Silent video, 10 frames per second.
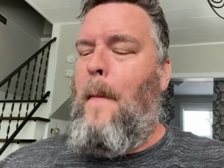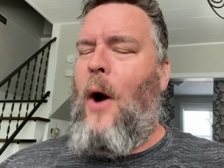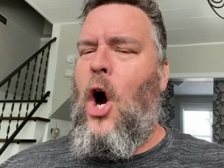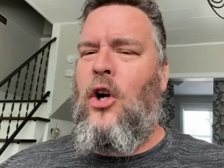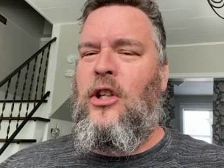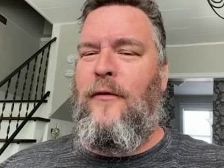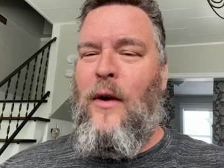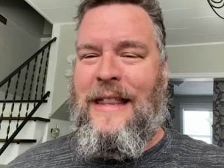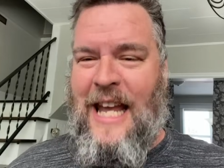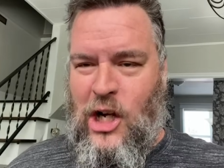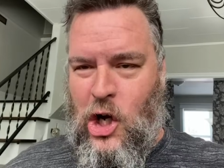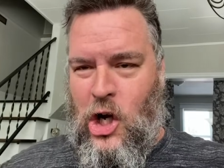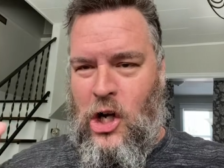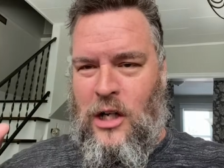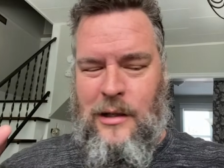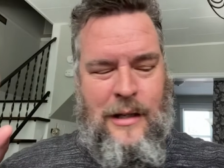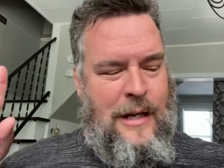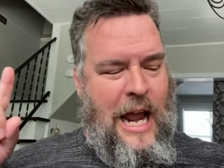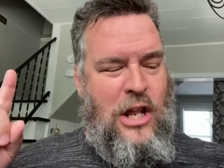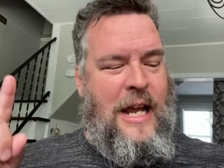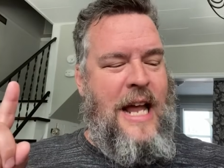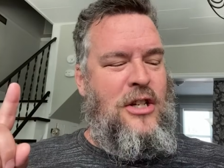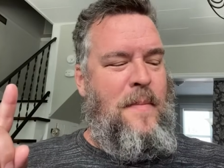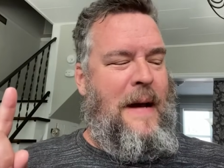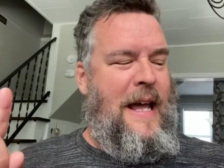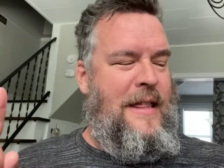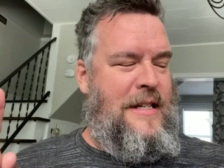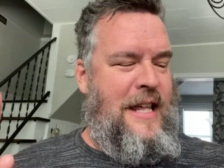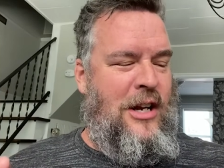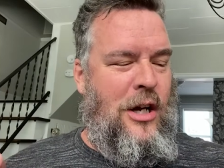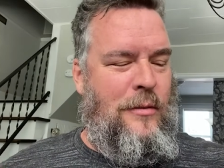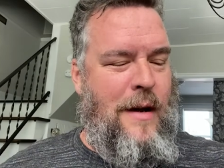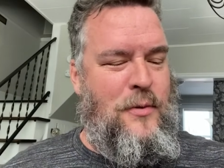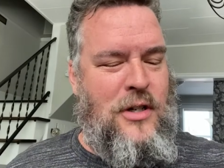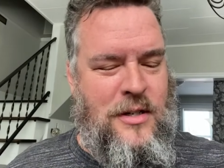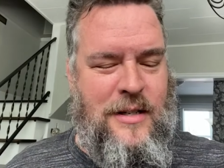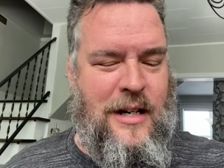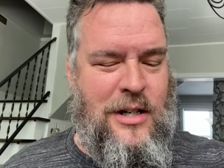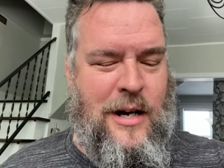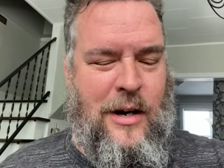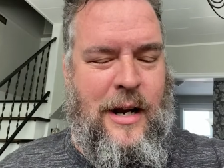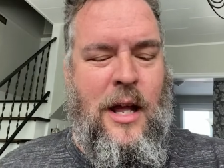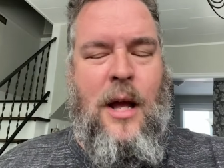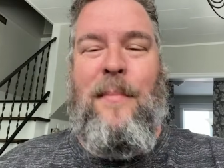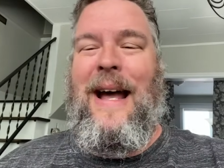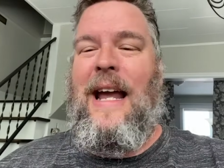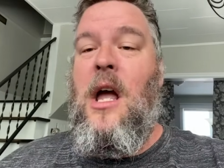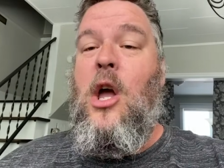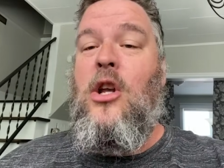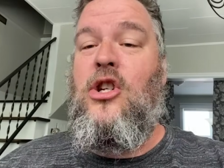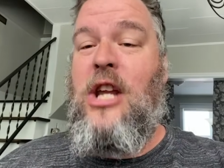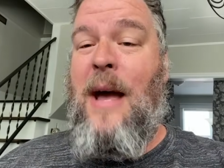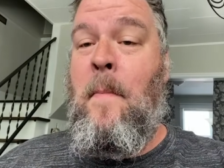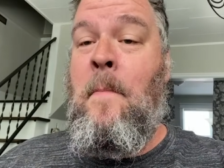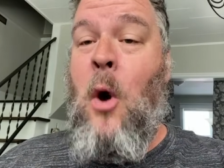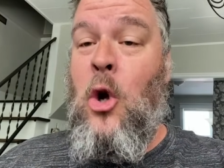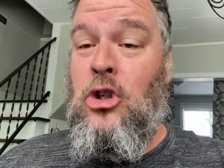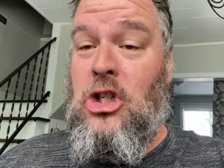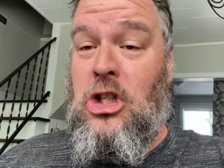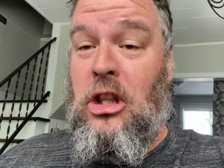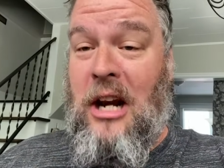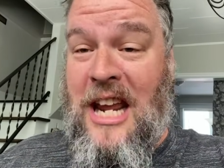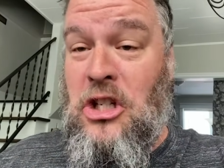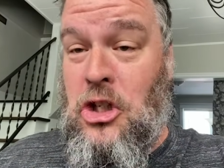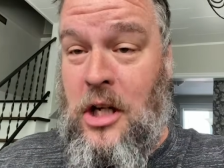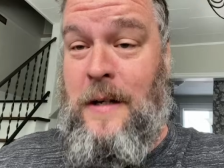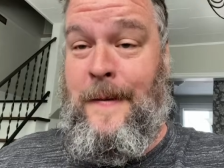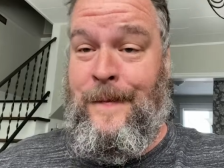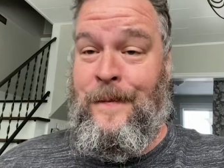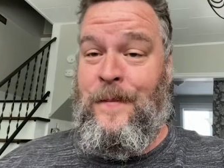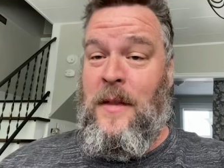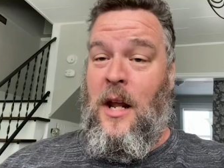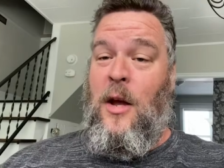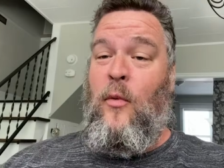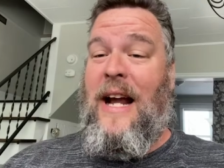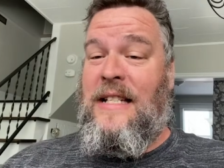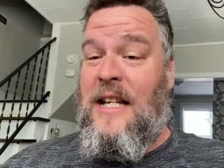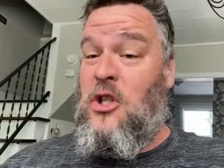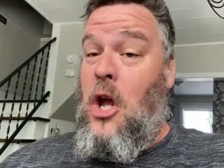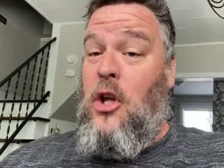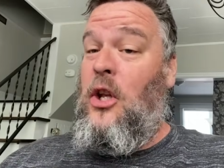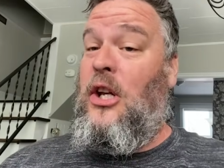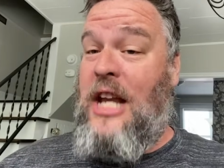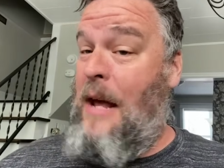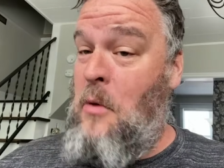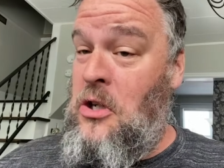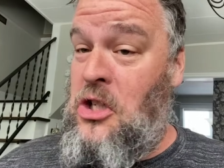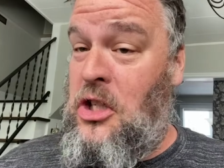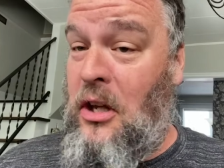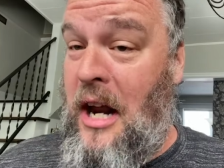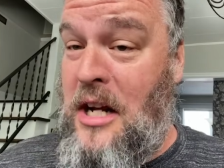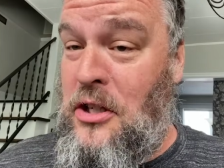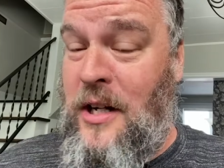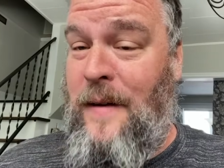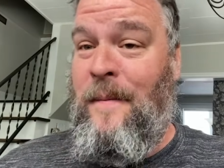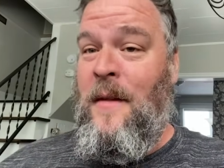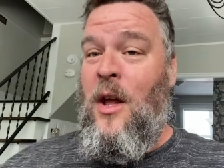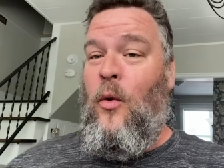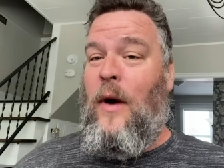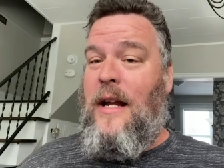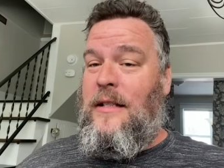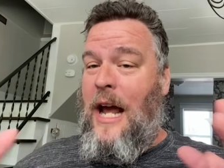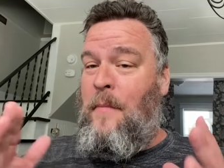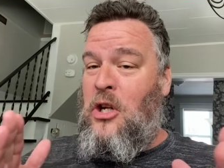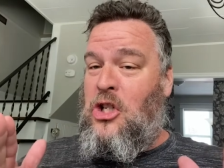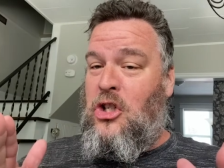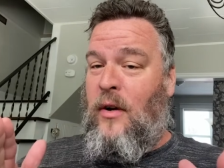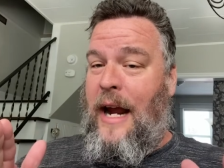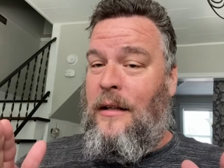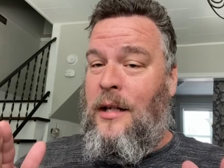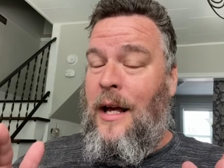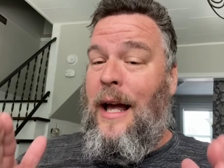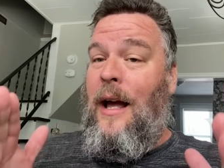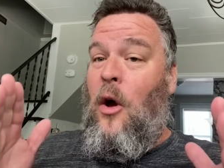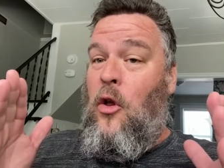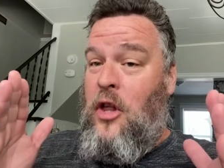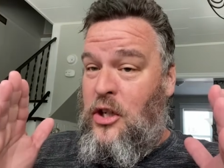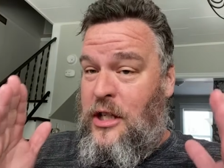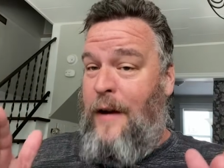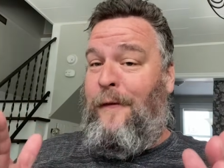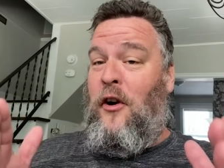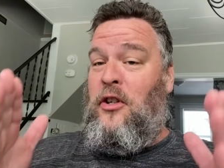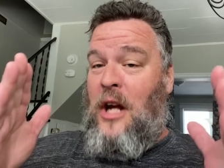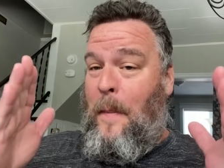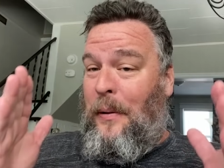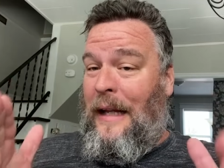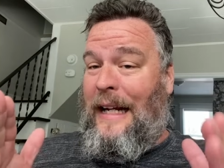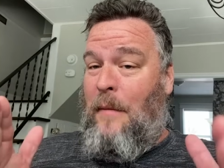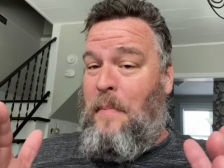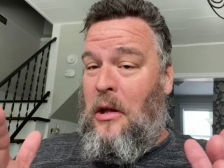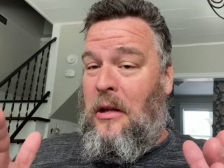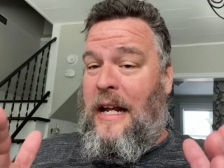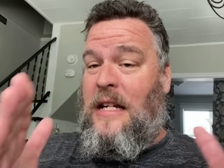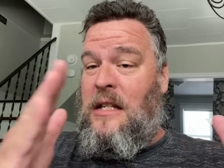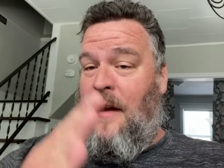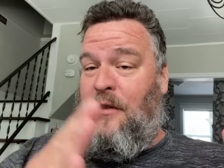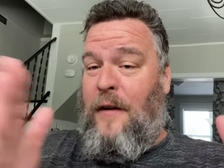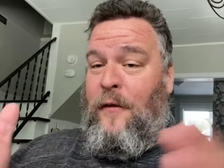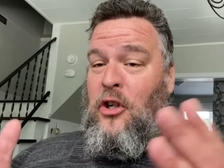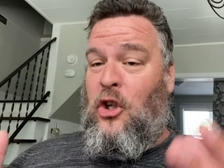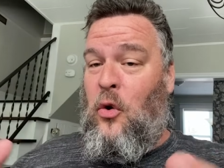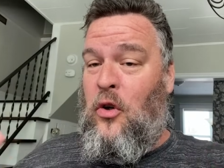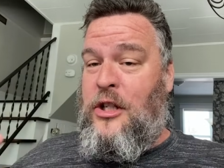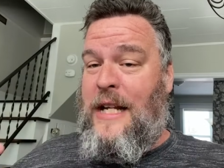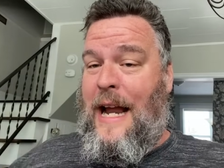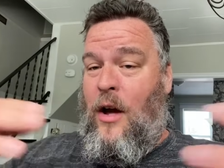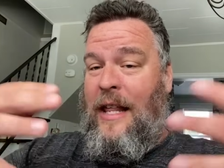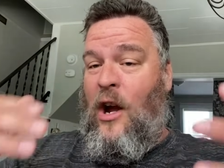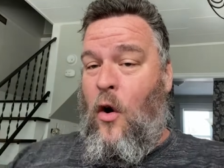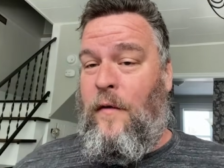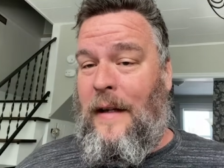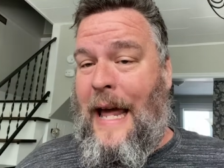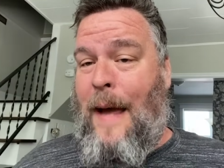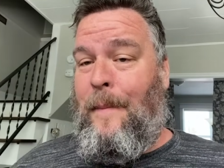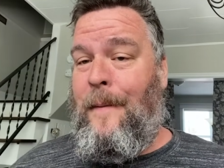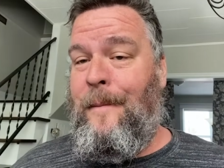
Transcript: part of what they call, and you guys should buy this thing called Webster's Dictionary, my demonstration. Rex's demonstration, where I demonstrate the different applicabilities of different tools and how they overlap